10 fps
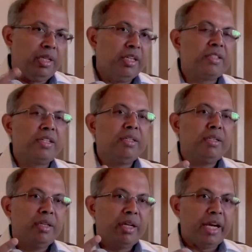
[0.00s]
listen,
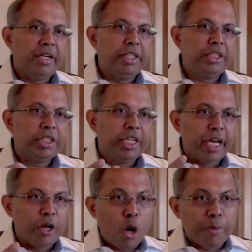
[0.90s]
enrich,
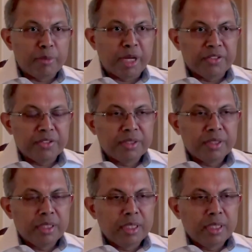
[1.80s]
and optimize.